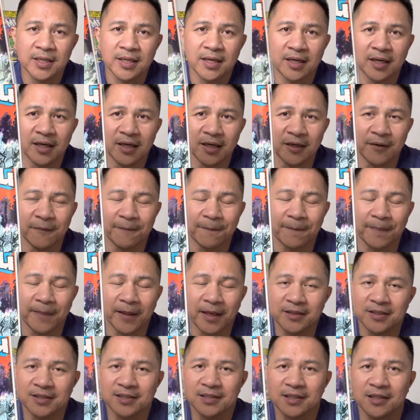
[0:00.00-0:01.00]
I
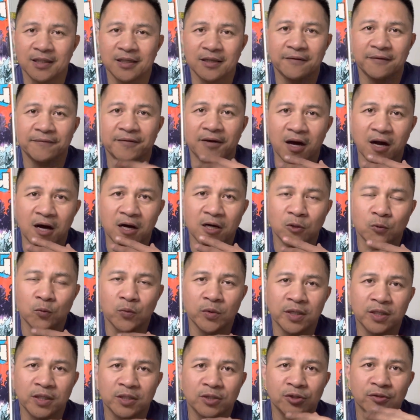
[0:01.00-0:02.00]
just love the
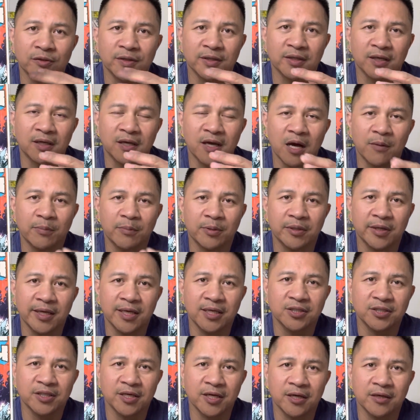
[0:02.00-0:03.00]
artwork during the Copper
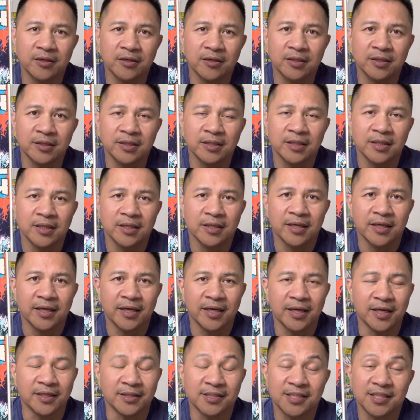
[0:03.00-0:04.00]
Age era
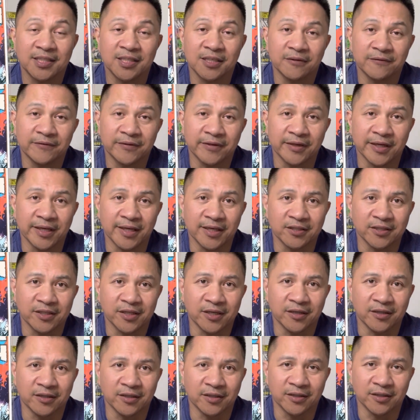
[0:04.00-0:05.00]
and Silver Age
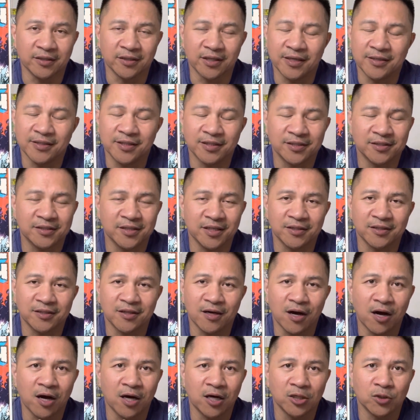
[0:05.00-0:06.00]
era. I just think the
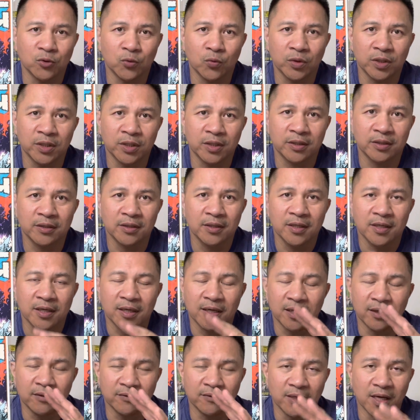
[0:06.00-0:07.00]
artwork
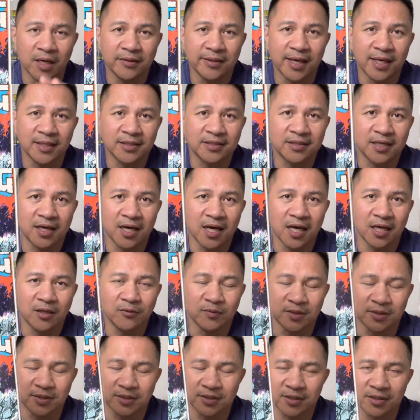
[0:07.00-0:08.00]
around that time
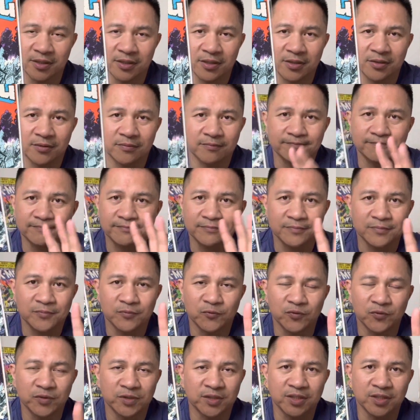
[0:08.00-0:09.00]
was
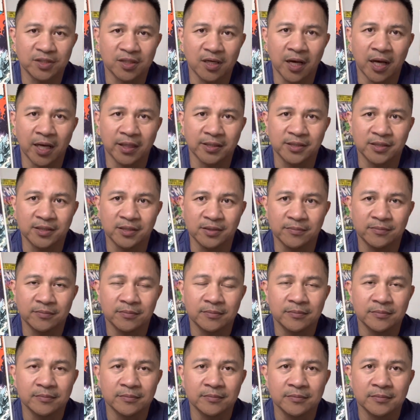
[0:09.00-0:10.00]
just awesome.
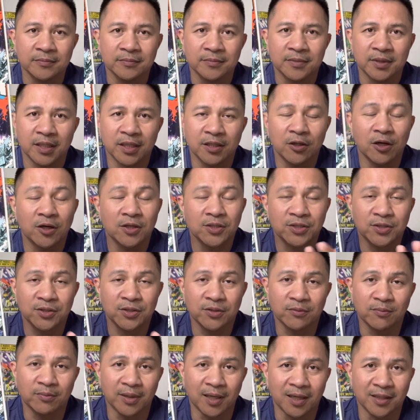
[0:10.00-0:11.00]
And also
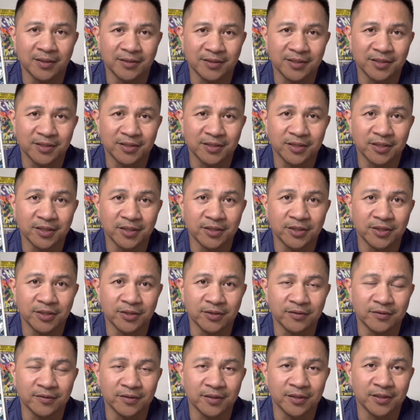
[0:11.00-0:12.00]
Bronze is good
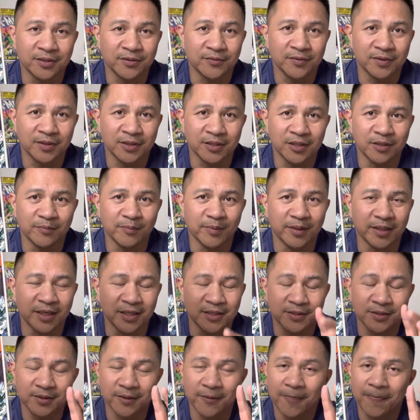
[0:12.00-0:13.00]
too. It's really good, but
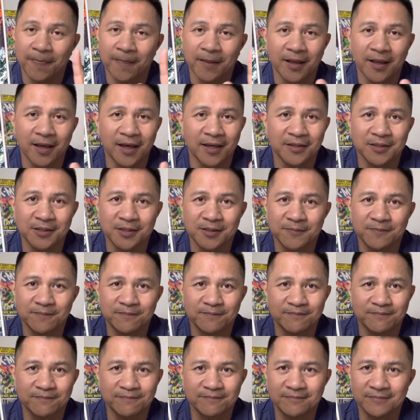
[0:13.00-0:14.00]

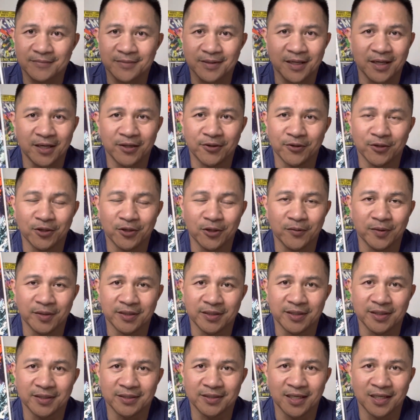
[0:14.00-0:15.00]
I don't know what it is.